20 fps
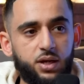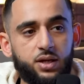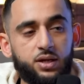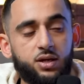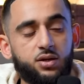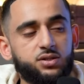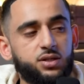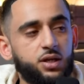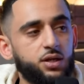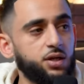it.
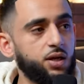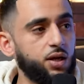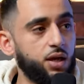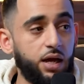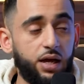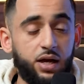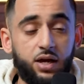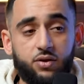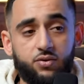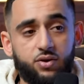And I was like, yeah,
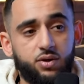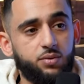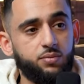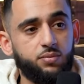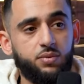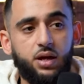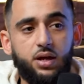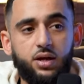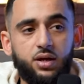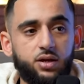I hear it.
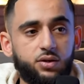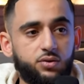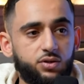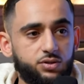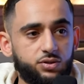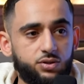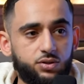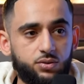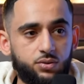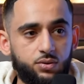I hear
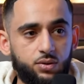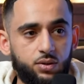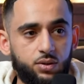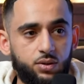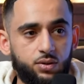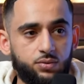it still.